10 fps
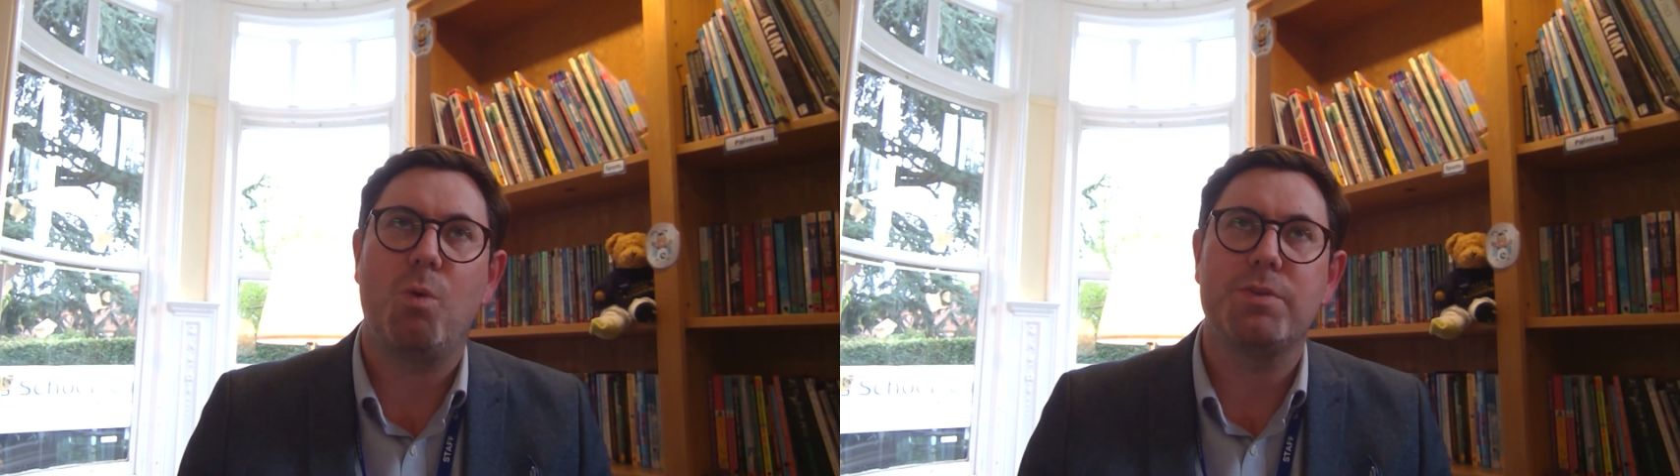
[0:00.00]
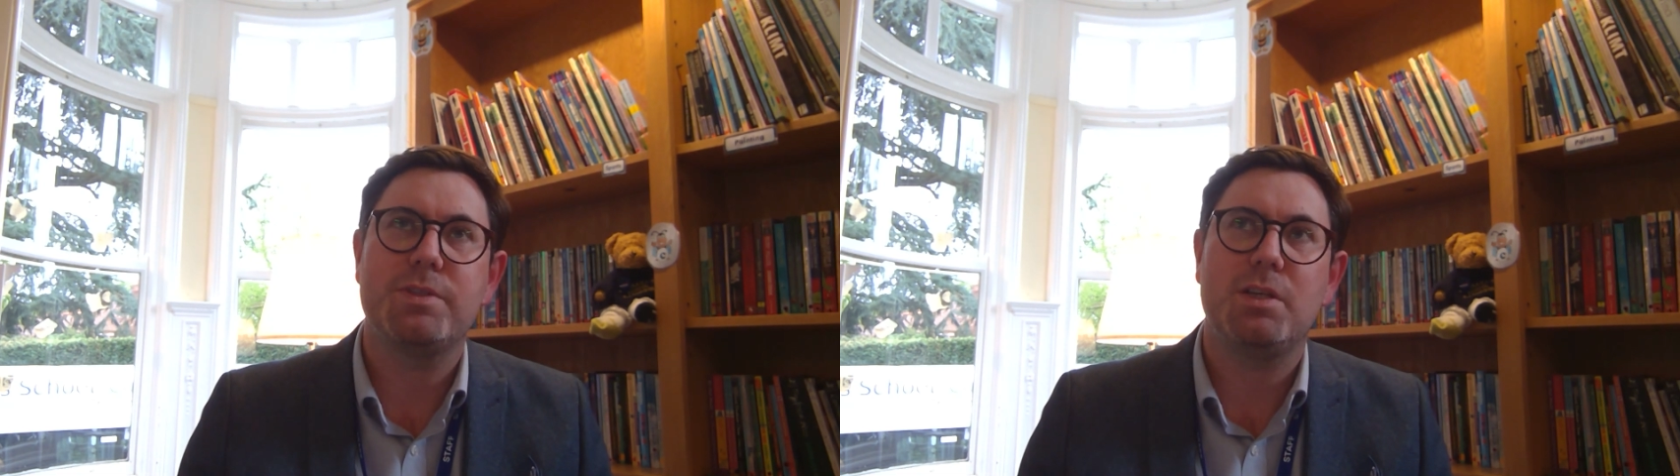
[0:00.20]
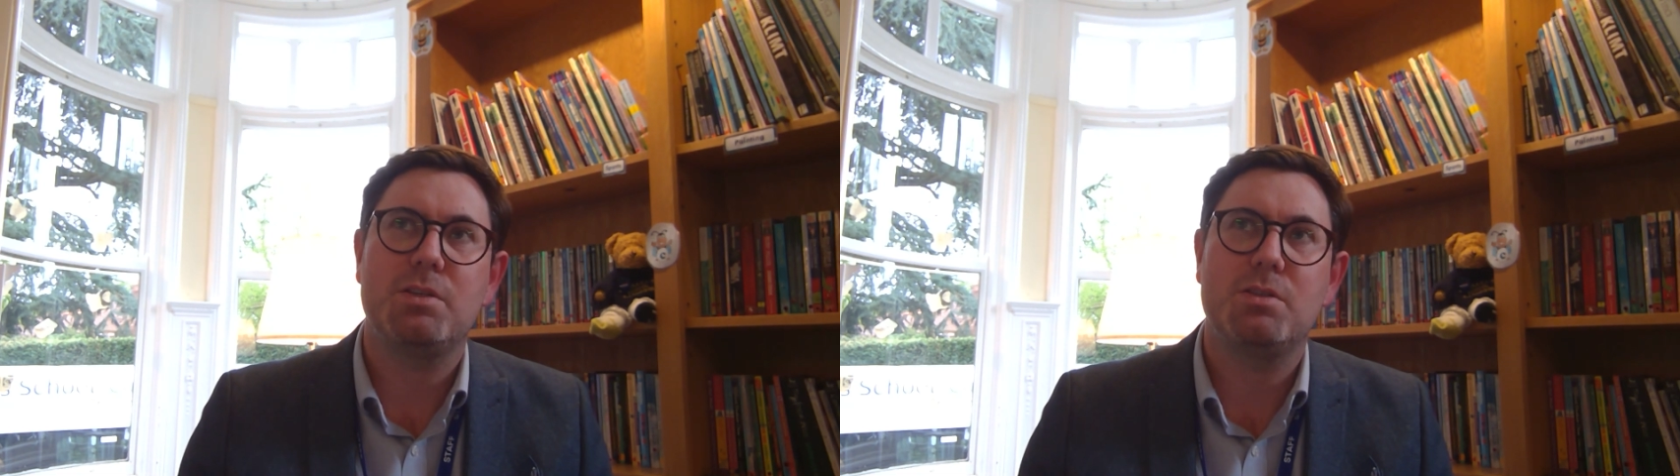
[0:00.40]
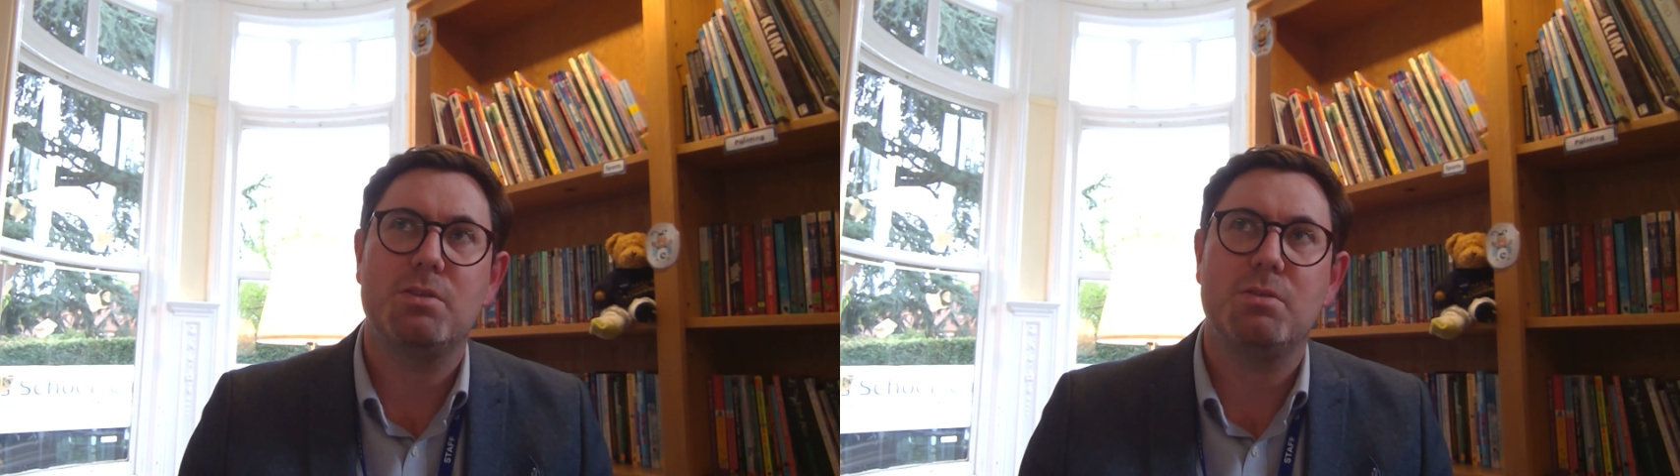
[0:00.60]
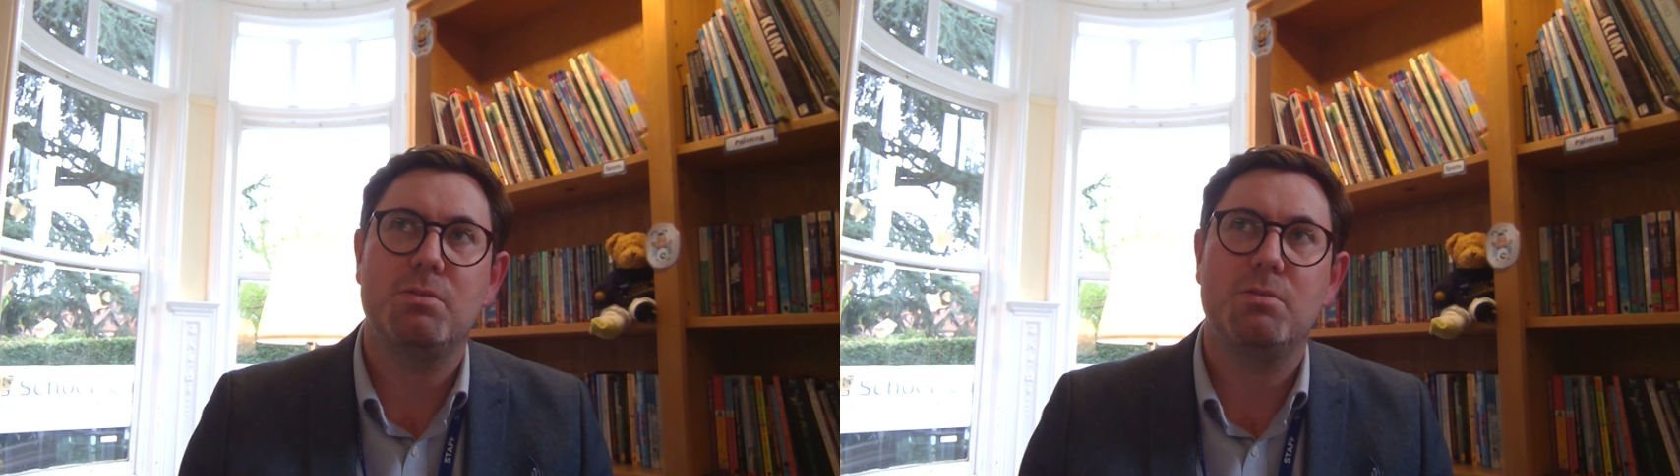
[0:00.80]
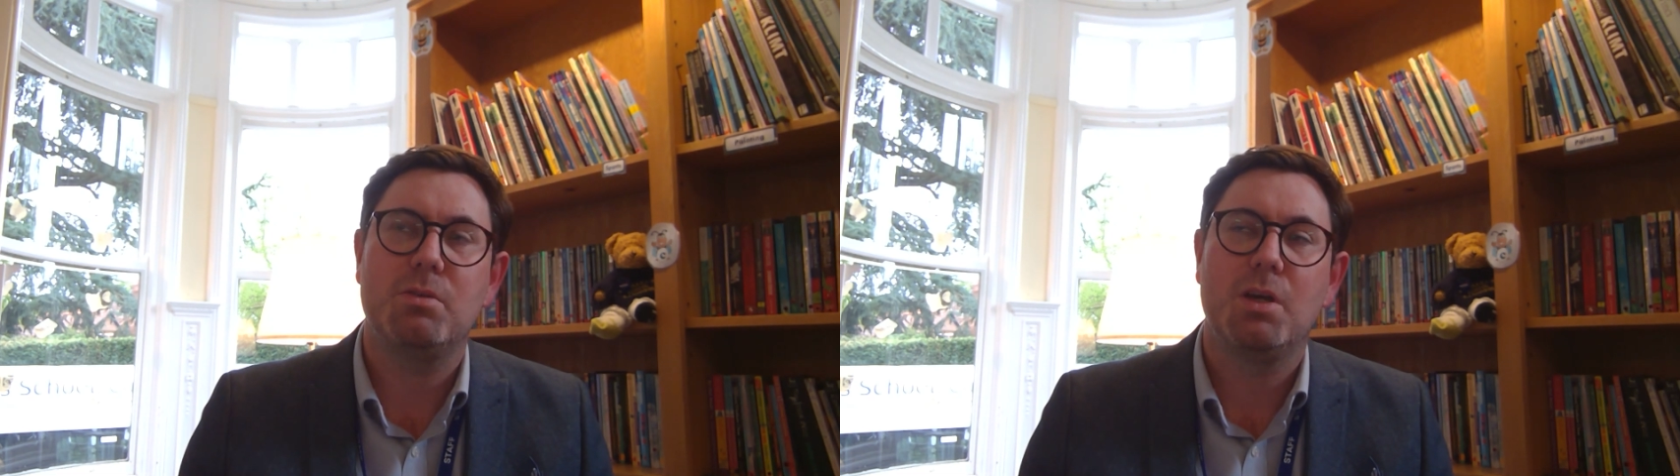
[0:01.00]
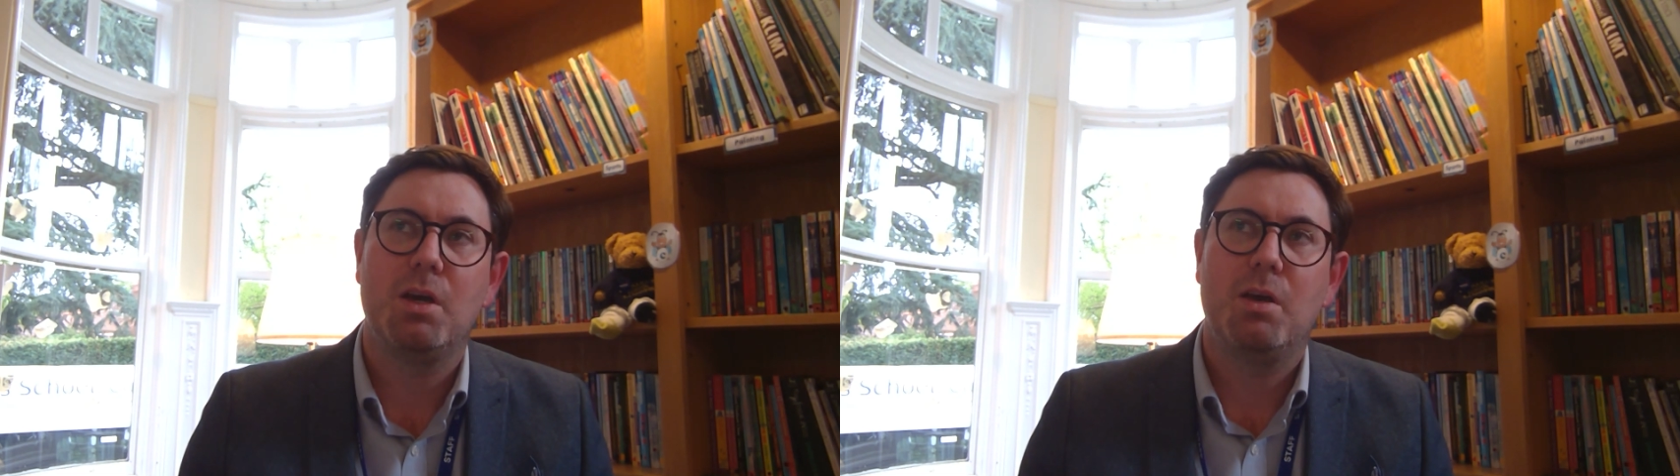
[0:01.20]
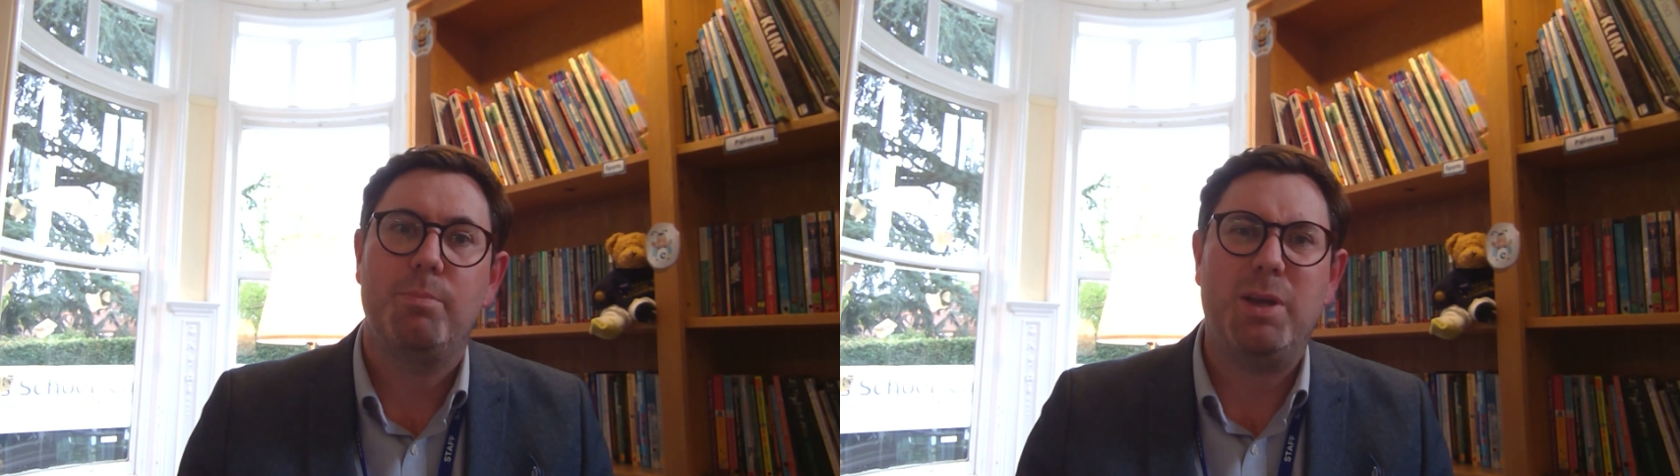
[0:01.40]
wanting to
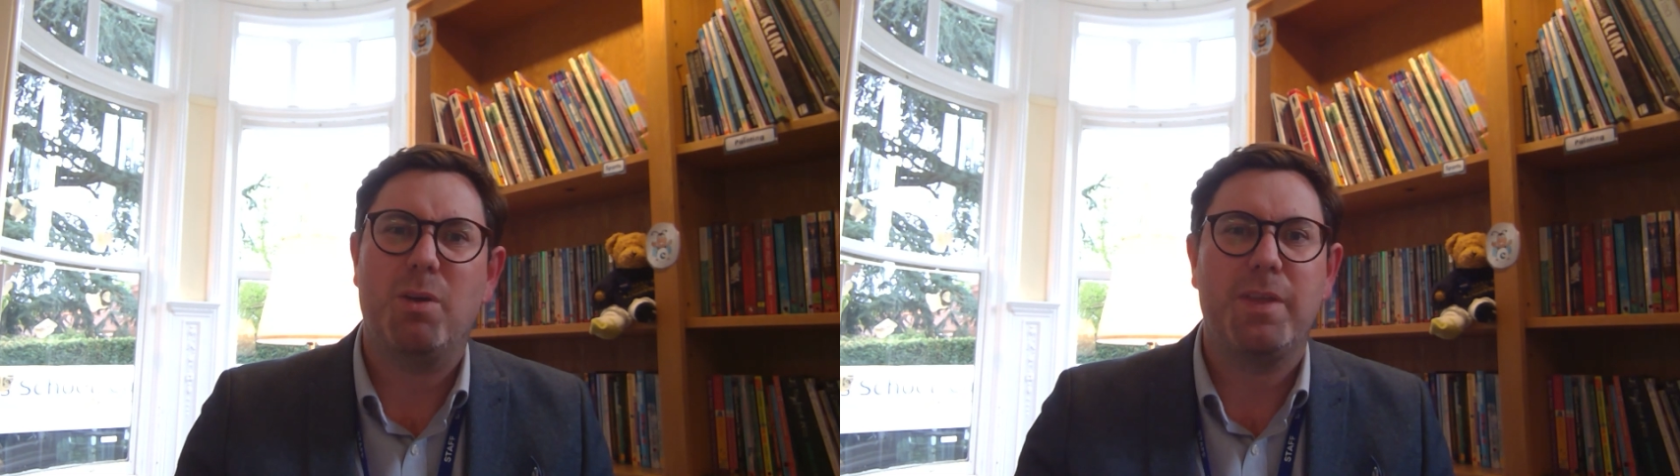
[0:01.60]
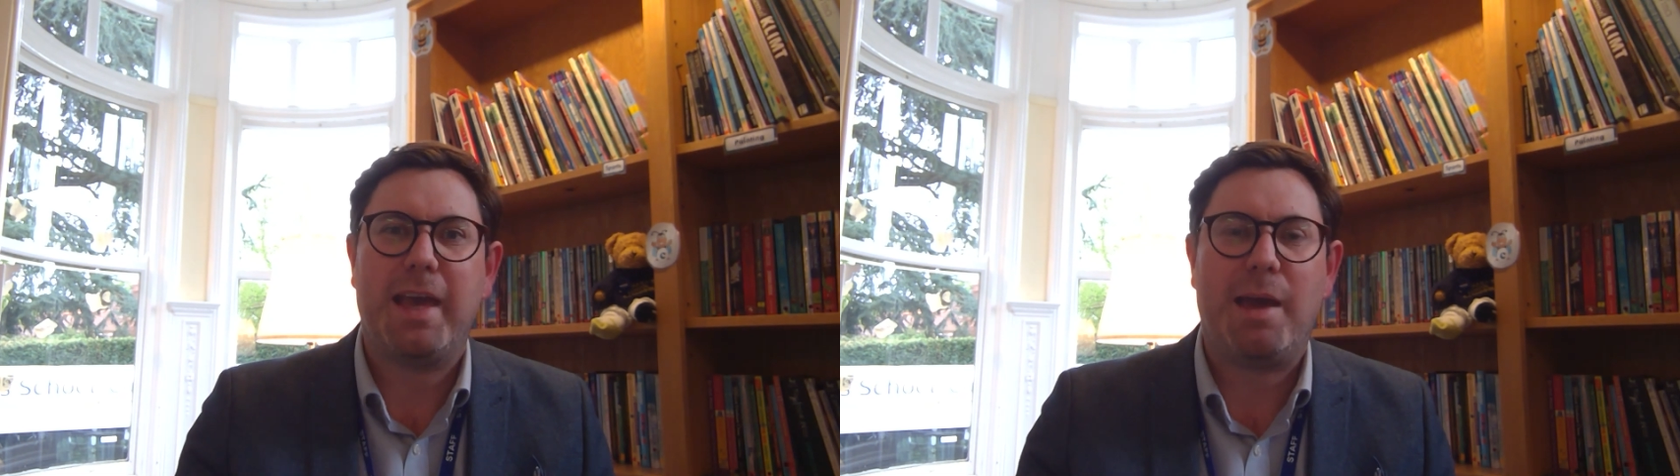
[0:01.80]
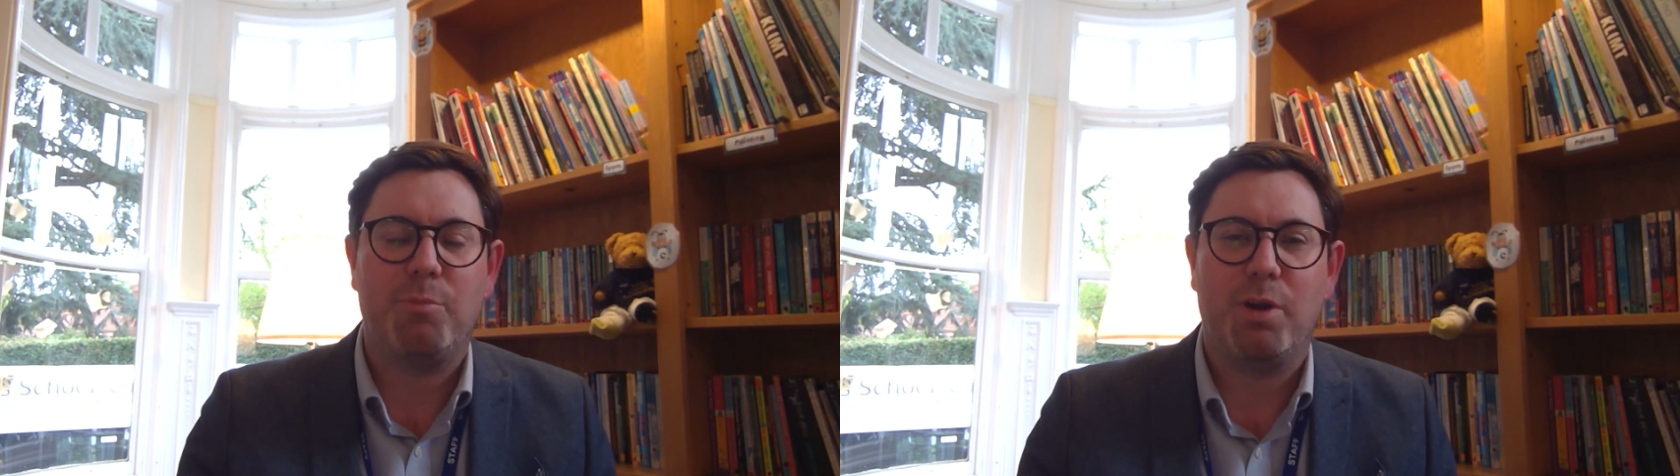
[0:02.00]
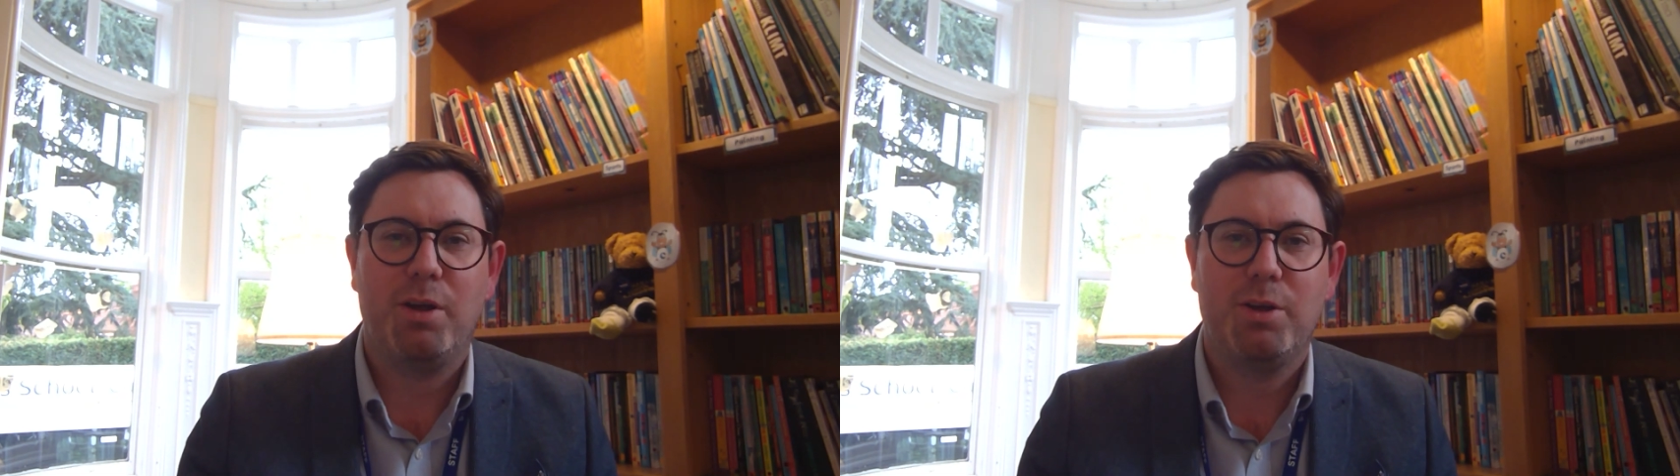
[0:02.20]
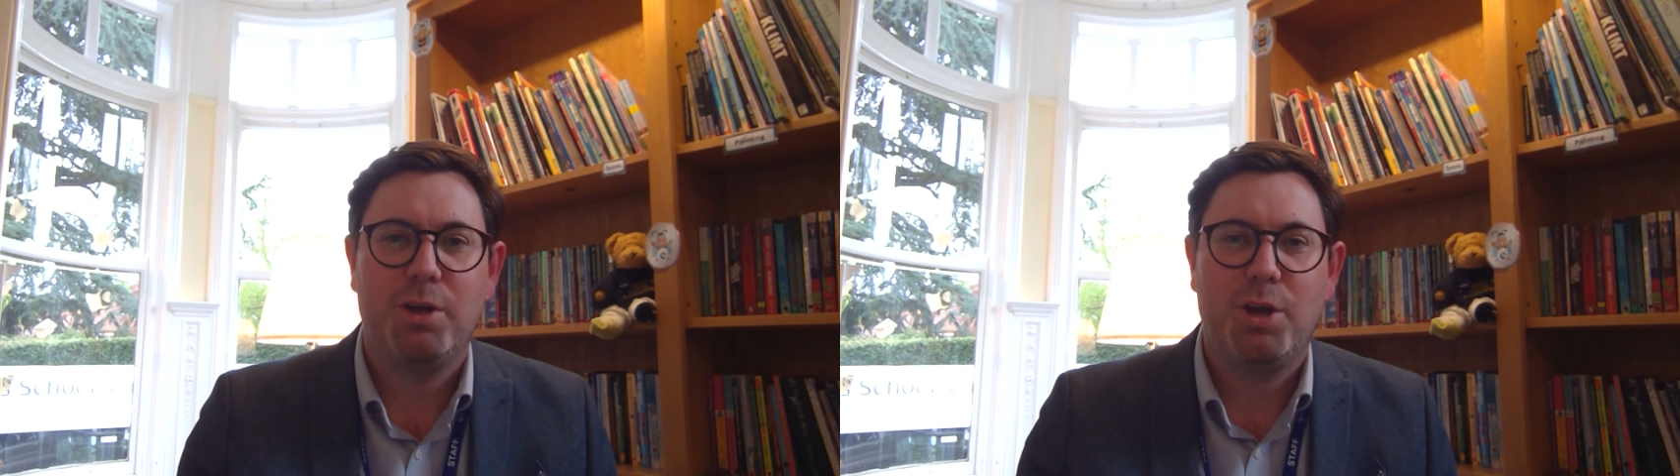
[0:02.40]
be on the camera,